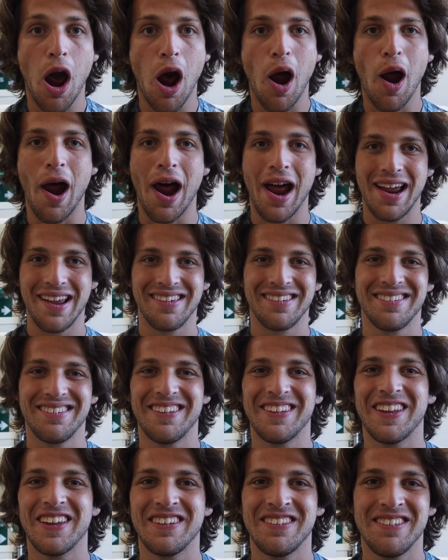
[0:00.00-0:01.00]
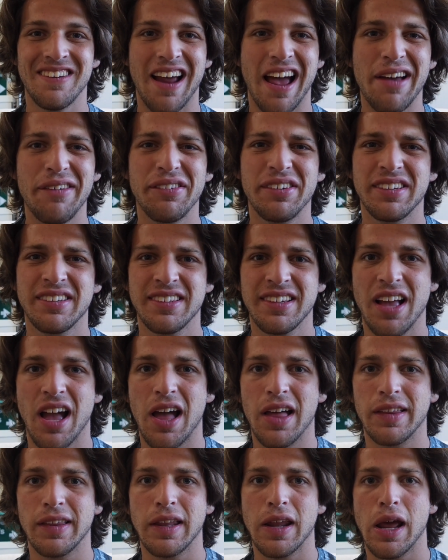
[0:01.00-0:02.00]
Alright, so the Travis
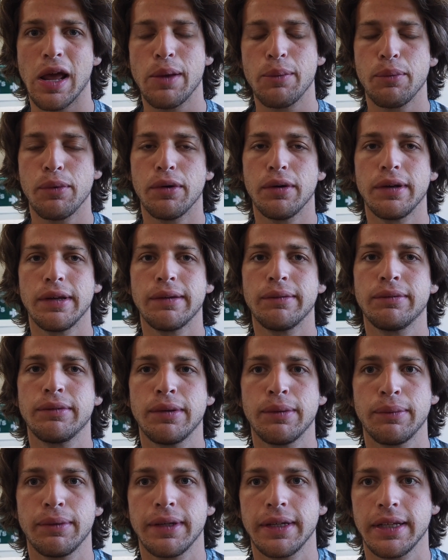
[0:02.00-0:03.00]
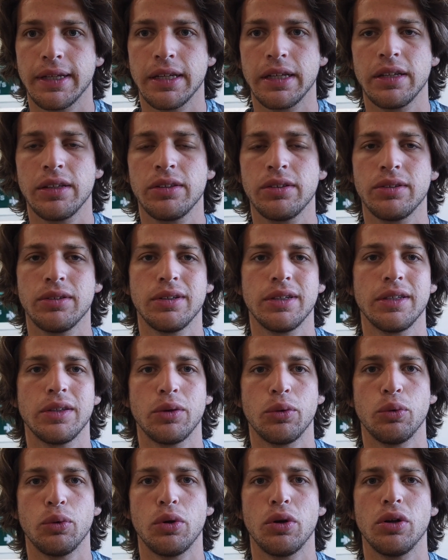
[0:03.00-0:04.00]
Scott that I believe to be easily
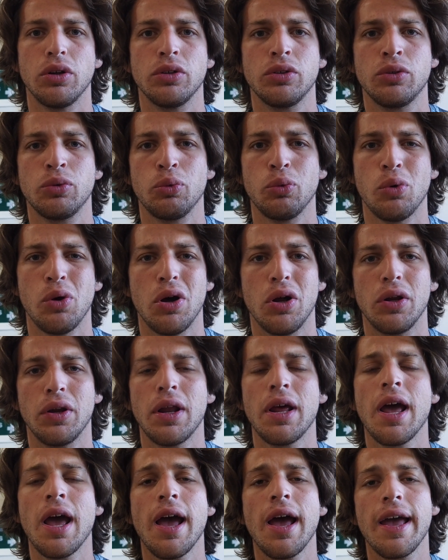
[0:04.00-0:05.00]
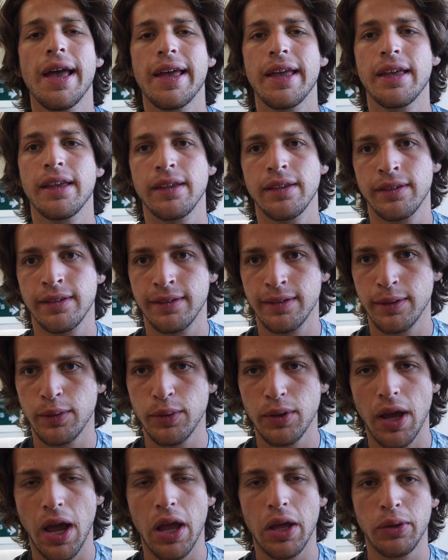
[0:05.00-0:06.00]
the worst one is,
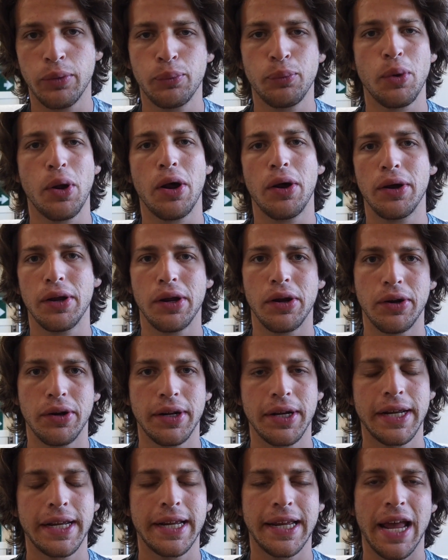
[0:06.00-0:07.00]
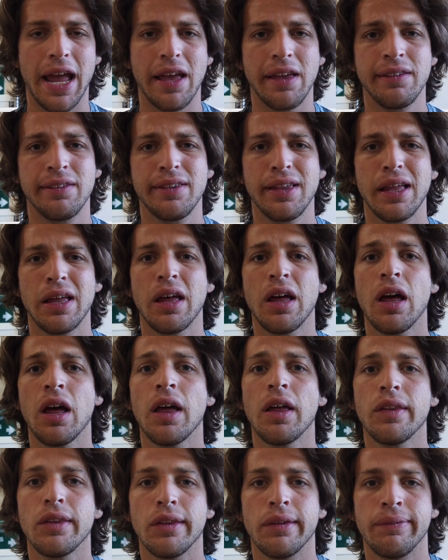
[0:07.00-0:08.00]
you guys probably already guessed it,
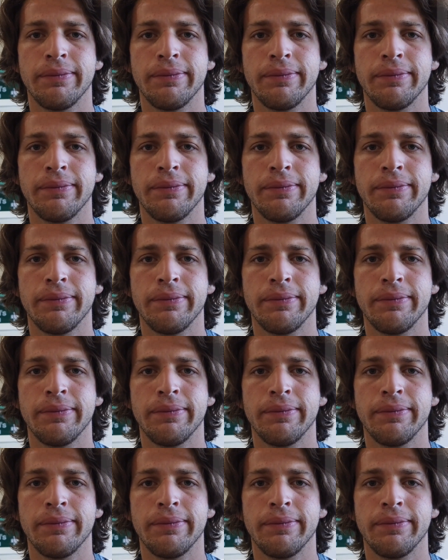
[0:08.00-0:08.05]
the